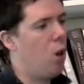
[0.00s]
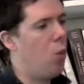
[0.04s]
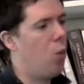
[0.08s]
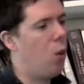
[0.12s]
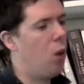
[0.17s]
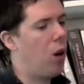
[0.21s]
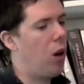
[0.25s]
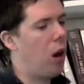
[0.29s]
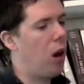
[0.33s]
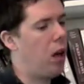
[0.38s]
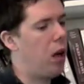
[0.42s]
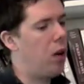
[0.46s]

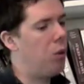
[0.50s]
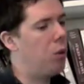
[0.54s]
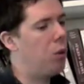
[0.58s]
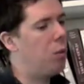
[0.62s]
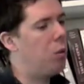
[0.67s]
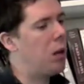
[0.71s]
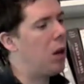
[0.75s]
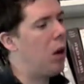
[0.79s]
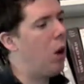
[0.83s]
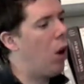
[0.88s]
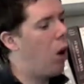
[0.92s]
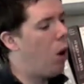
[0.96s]
where it would
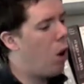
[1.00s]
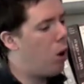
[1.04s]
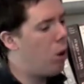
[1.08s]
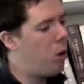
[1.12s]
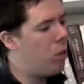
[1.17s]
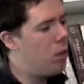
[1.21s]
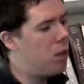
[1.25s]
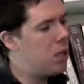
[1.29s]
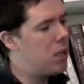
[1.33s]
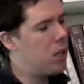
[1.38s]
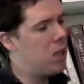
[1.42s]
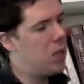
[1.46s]
be
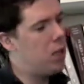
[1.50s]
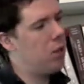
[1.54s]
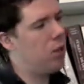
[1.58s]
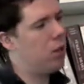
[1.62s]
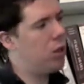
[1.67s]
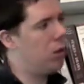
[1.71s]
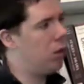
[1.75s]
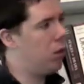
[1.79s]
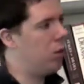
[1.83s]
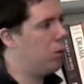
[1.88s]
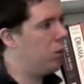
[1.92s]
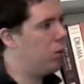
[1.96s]
all
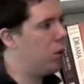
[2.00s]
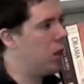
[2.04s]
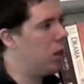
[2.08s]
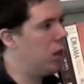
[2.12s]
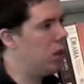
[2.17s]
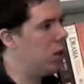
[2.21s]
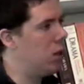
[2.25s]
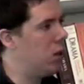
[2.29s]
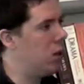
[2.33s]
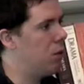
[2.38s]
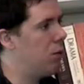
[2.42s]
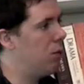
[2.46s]
material
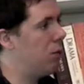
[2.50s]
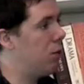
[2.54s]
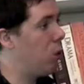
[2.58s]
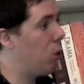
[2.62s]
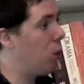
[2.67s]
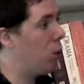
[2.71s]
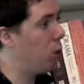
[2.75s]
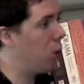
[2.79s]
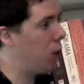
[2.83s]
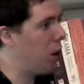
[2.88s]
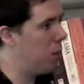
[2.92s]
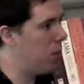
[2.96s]
written
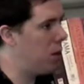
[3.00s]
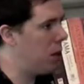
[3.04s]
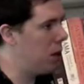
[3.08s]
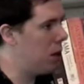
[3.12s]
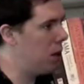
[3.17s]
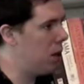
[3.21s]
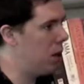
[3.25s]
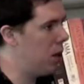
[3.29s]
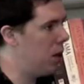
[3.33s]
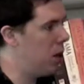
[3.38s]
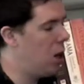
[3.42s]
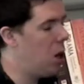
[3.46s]
for women,